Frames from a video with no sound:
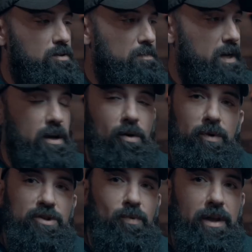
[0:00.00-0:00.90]
depending on
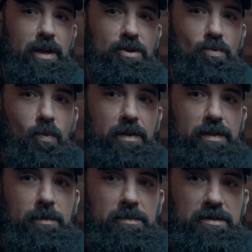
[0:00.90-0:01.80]
which way that you want
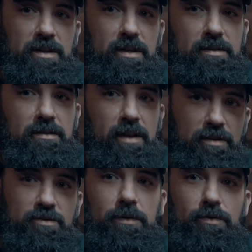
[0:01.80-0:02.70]
them to sit,
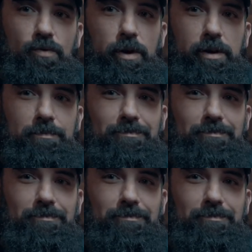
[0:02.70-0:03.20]
they'll swivel for you.